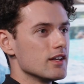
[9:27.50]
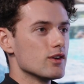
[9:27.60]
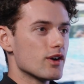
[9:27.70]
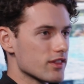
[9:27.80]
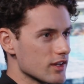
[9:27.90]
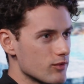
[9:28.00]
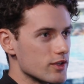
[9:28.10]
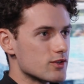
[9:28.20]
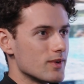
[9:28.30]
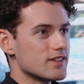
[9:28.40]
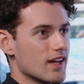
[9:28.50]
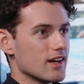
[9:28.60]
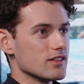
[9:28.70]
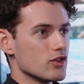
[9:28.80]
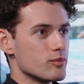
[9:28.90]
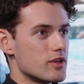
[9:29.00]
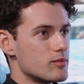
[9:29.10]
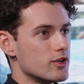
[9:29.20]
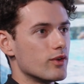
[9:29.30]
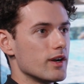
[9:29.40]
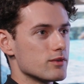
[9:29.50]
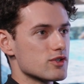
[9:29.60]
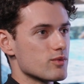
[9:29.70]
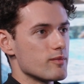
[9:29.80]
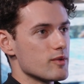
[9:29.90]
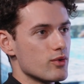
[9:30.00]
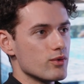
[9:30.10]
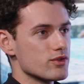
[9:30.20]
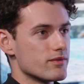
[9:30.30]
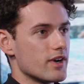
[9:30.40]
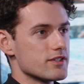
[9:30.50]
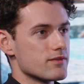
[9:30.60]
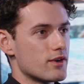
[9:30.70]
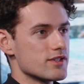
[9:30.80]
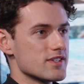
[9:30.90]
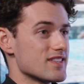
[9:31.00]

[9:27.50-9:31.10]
I think if we tweak that a little bit, it'd be great for swimming pools or vice versa?